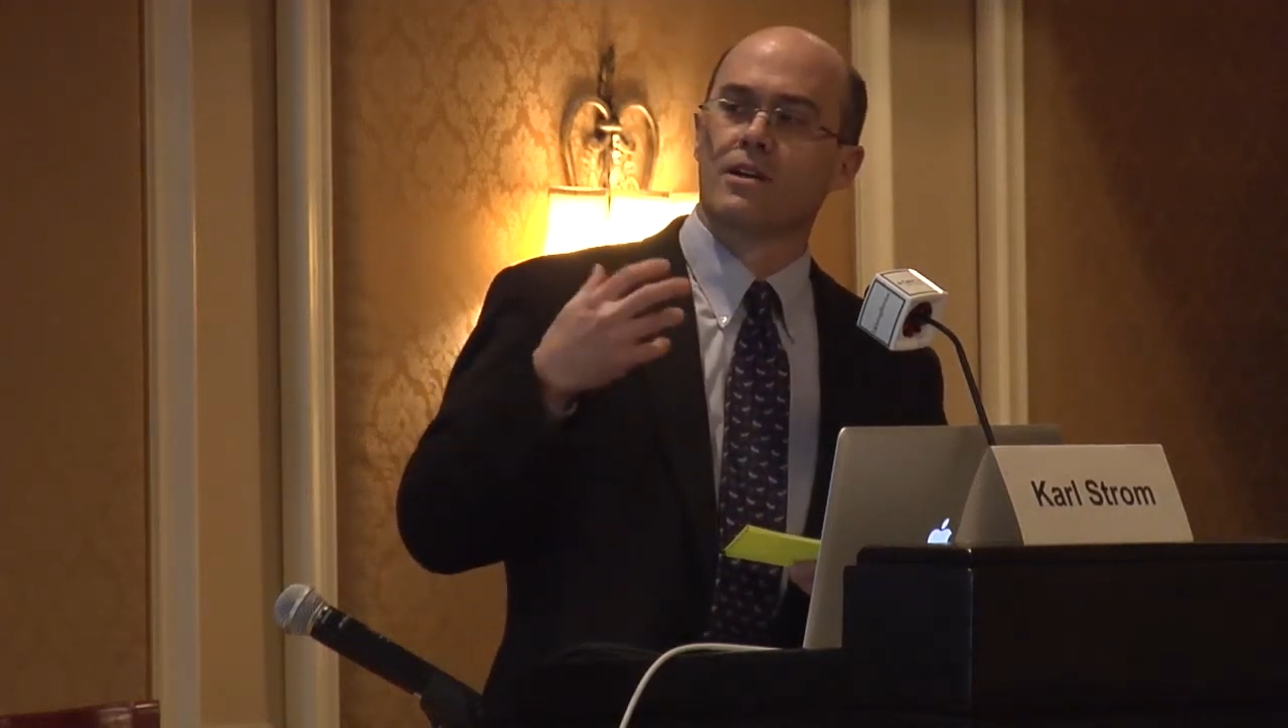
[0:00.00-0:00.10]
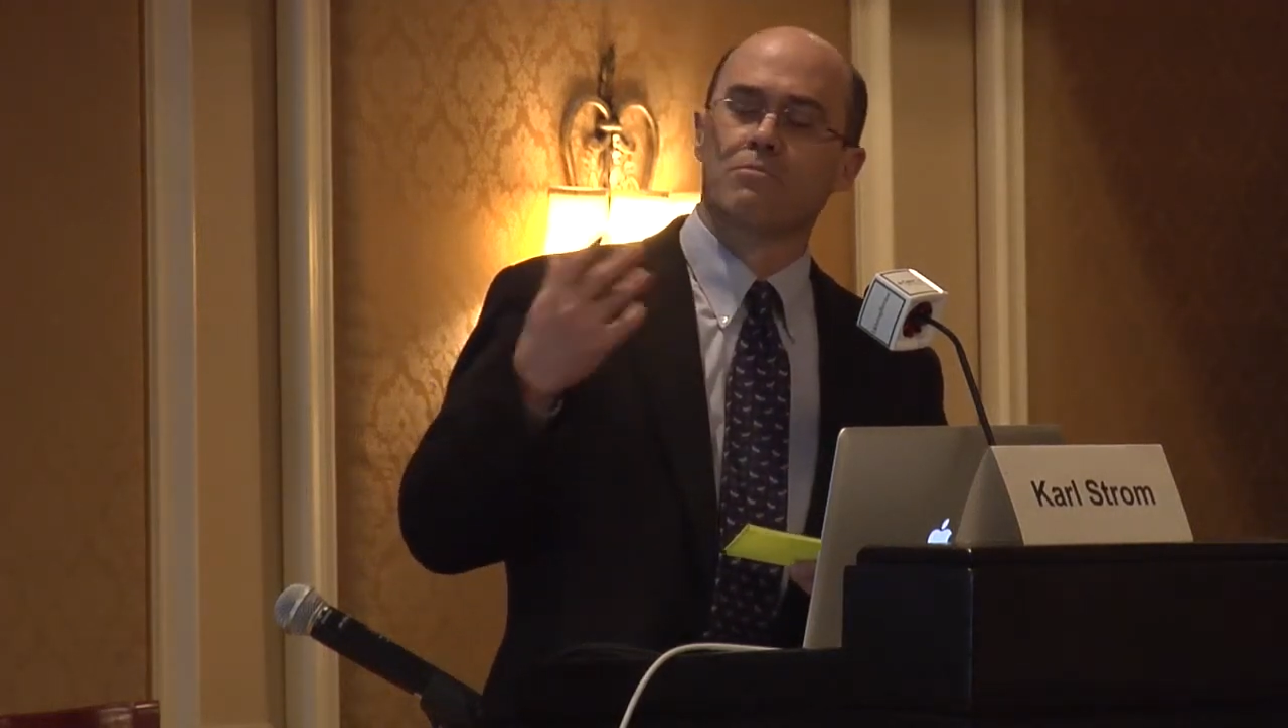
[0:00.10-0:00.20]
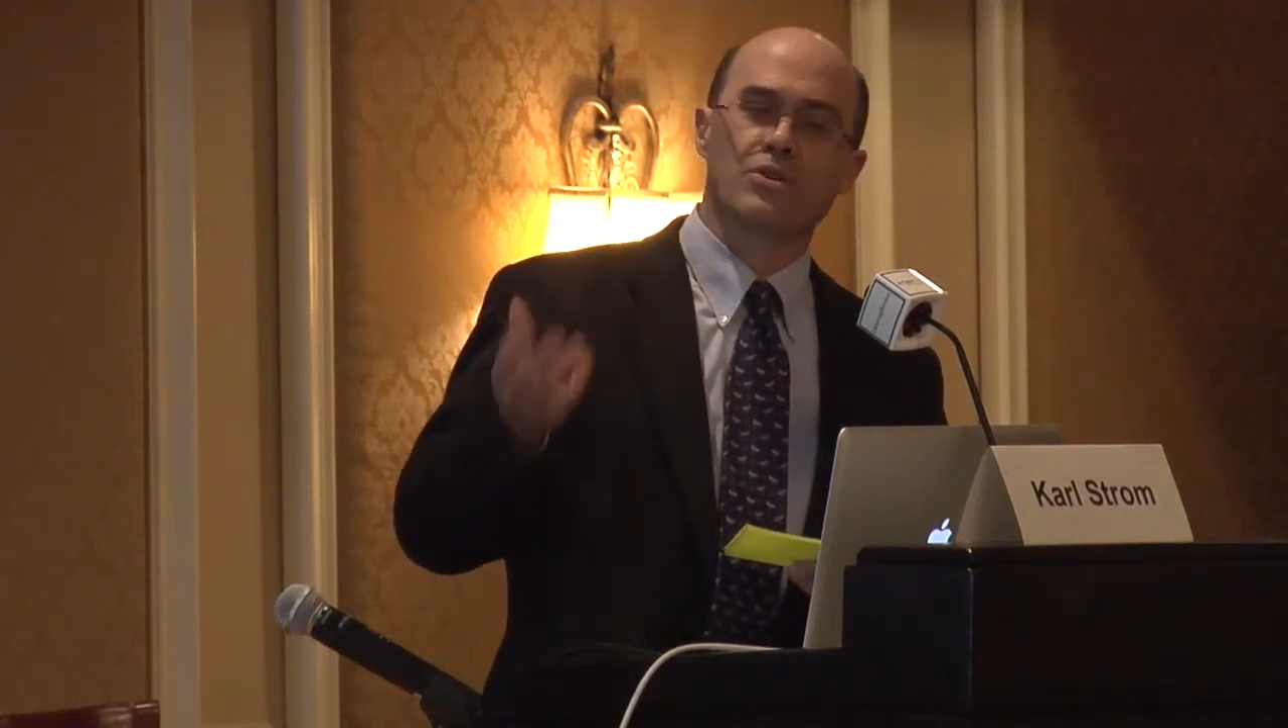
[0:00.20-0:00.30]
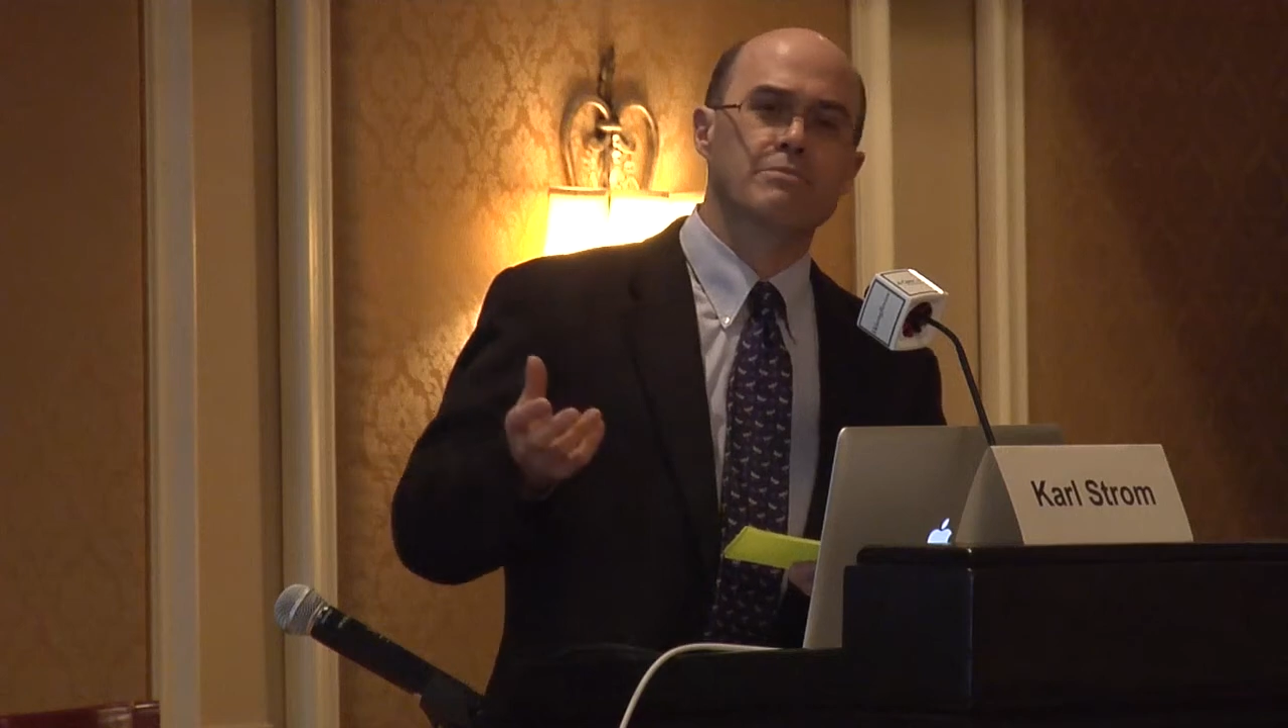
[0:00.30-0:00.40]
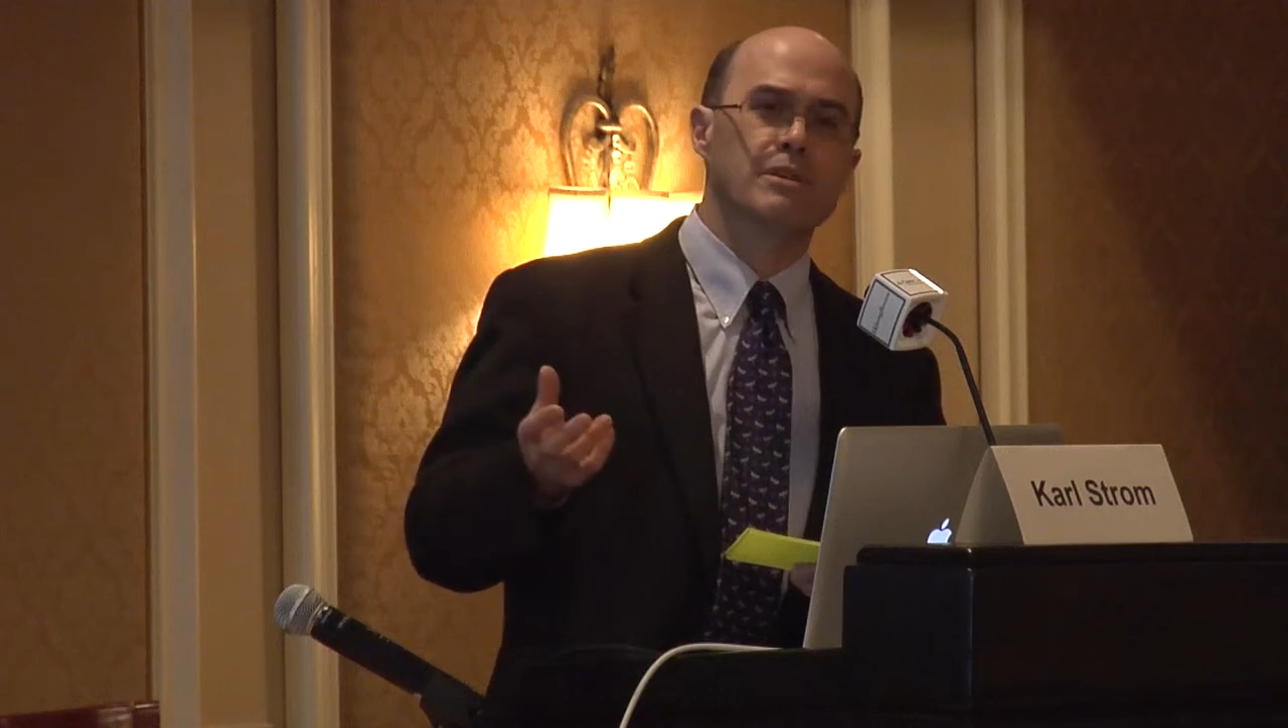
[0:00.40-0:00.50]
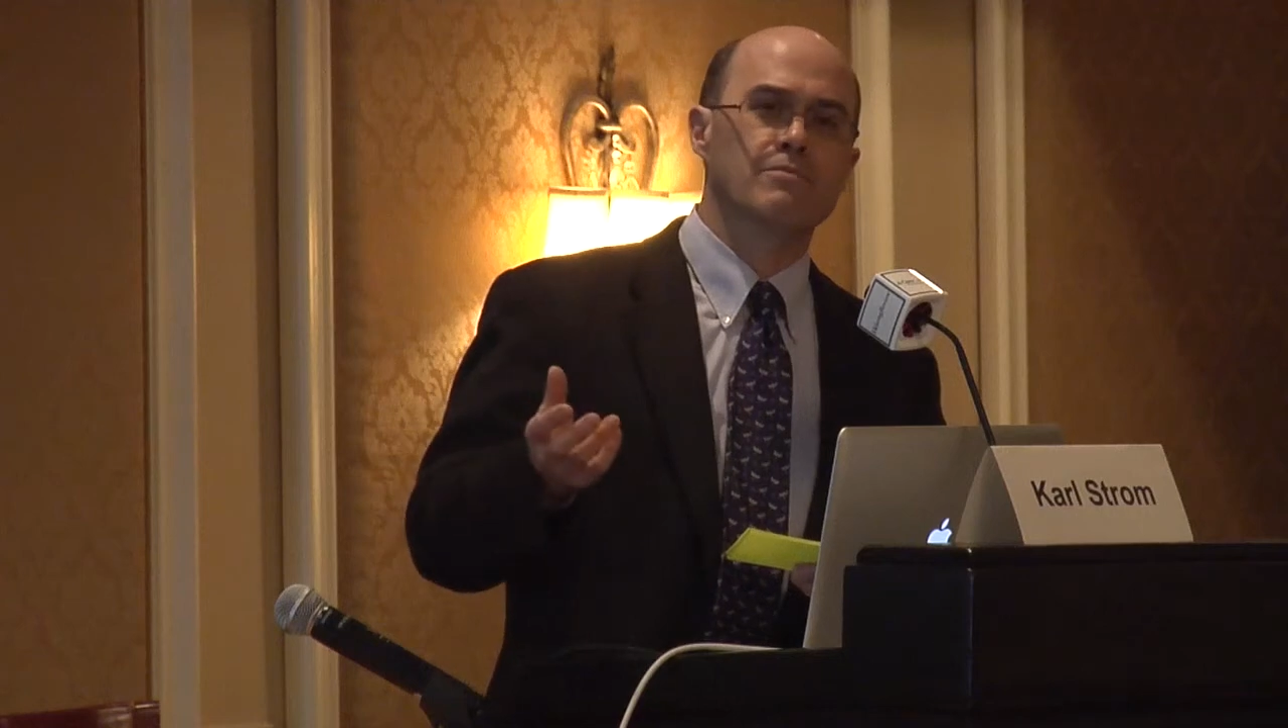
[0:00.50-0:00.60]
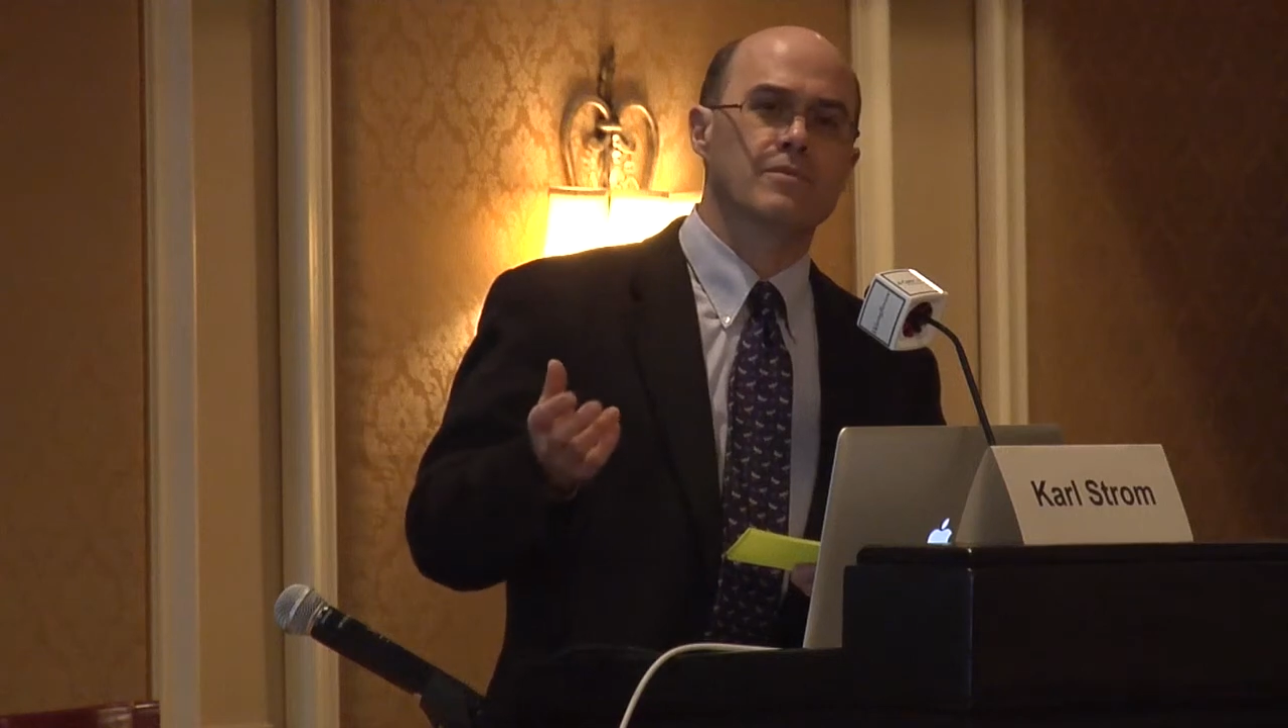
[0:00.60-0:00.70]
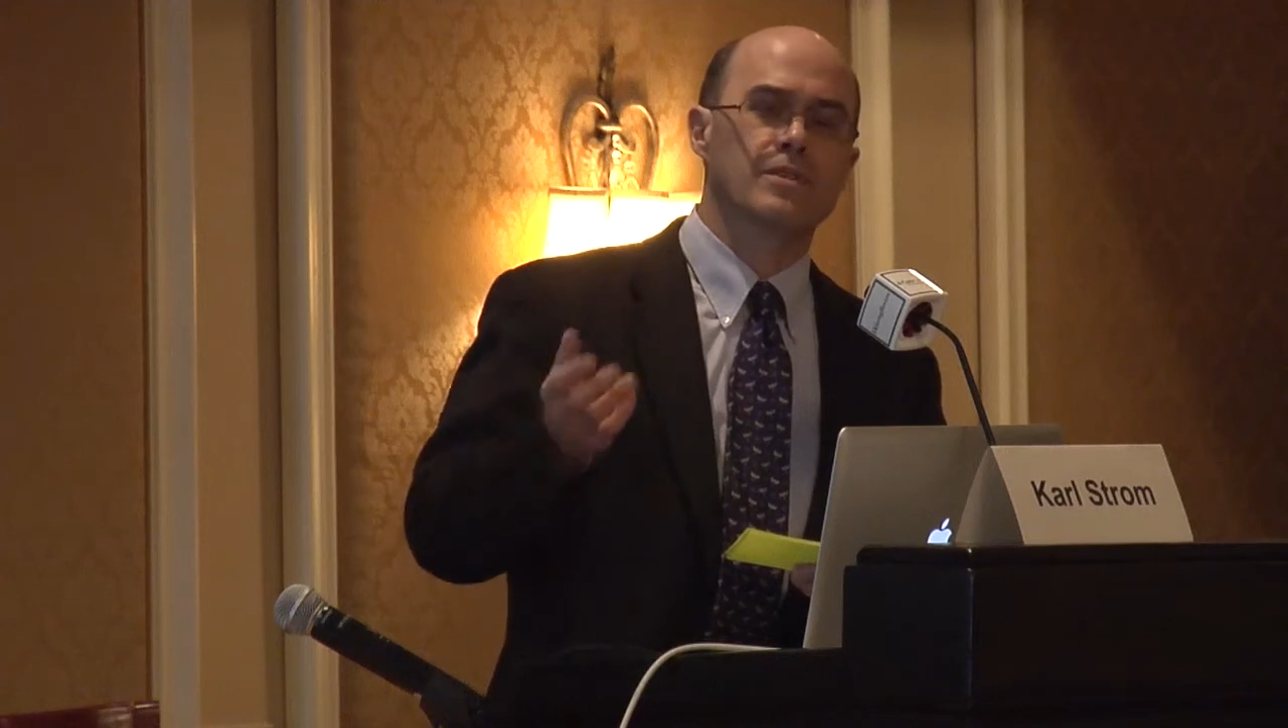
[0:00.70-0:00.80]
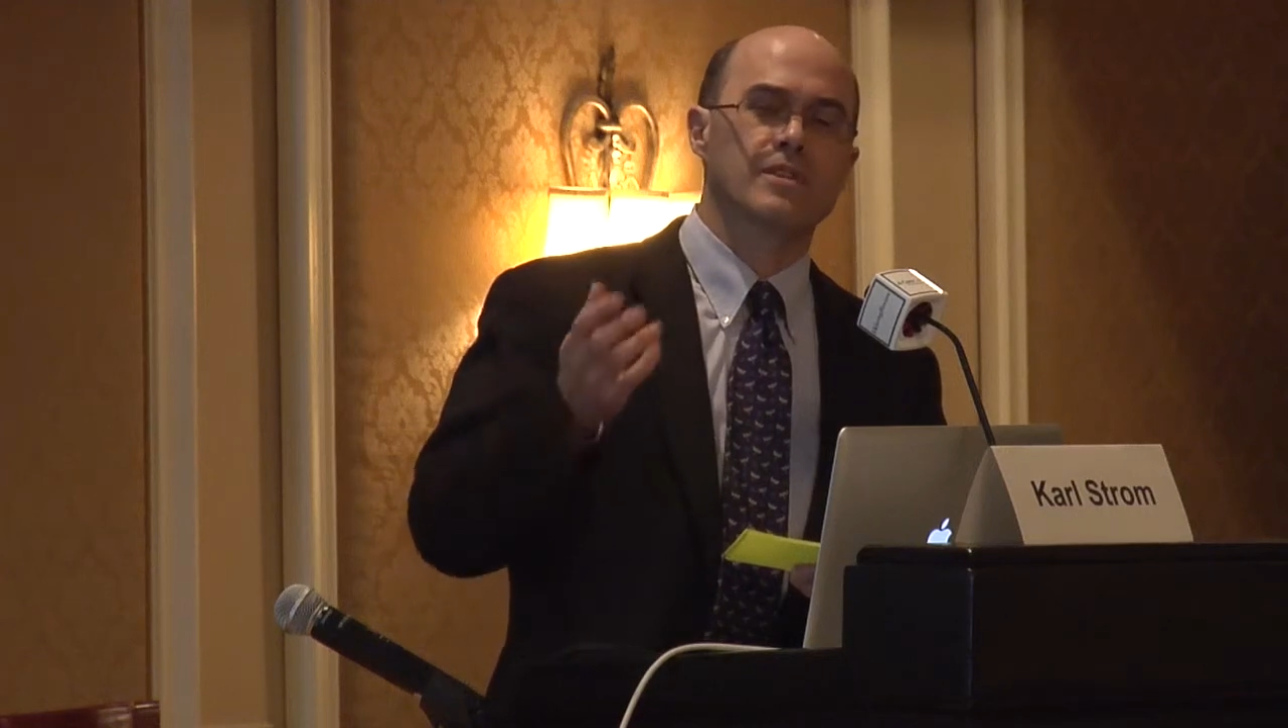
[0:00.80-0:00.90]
premium,